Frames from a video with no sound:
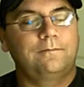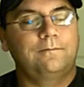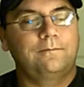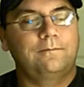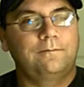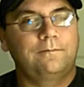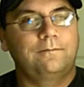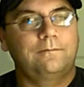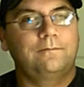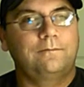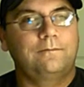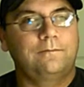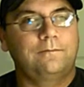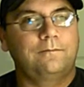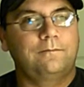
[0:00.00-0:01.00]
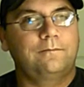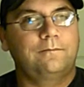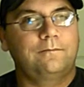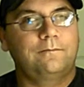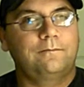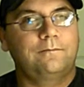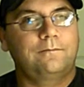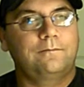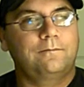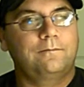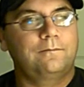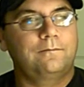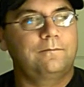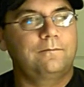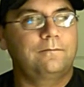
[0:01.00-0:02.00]

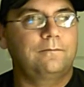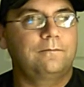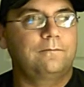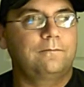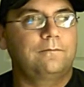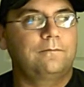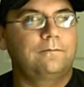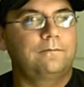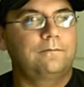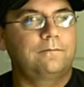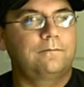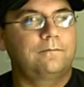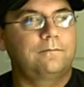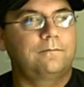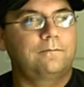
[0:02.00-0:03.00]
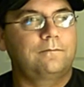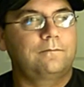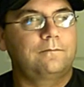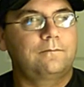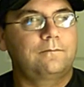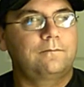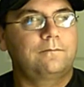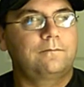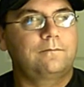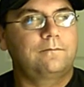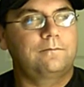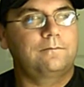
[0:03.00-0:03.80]
(silent)